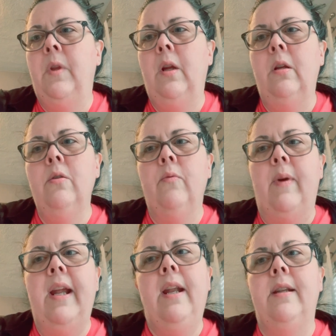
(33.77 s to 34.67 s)

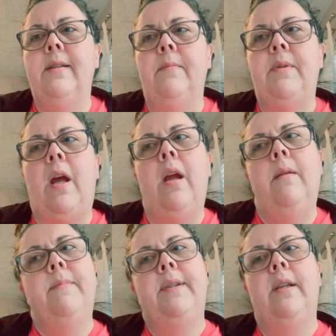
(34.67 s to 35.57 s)
underrated
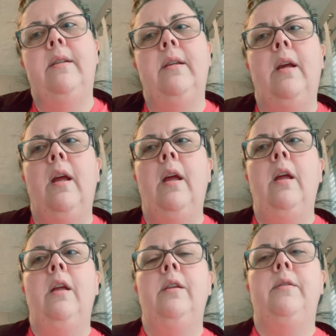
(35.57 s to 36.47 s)
sometimes. And
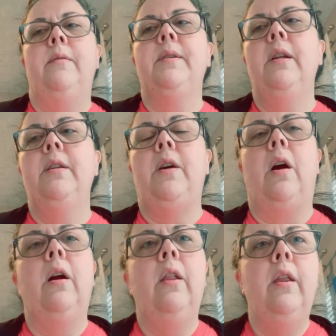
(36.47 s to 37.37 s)
so I was going to
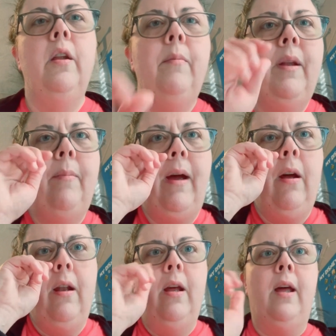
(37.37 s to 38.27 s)
talk a little bit
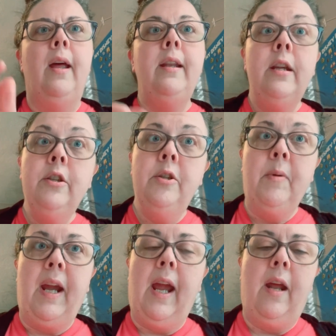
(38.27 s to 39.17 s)
about an
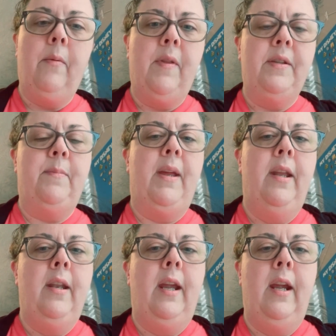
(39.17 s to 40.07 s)
issue I had with this
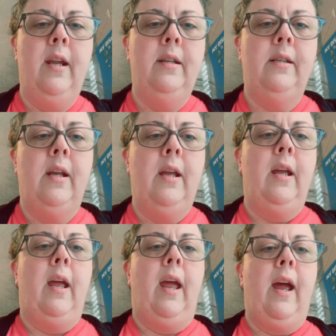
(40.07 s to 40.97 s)
pen and
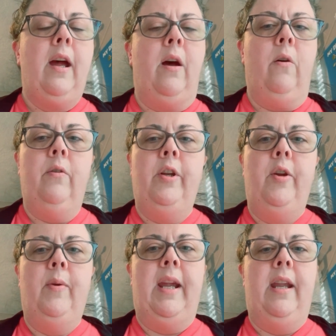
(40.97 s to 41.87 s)
how
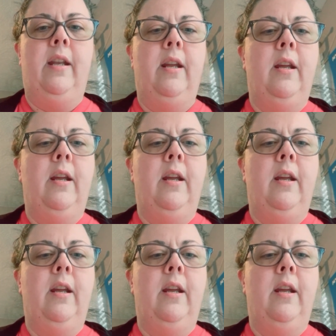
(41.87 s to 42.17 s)
you can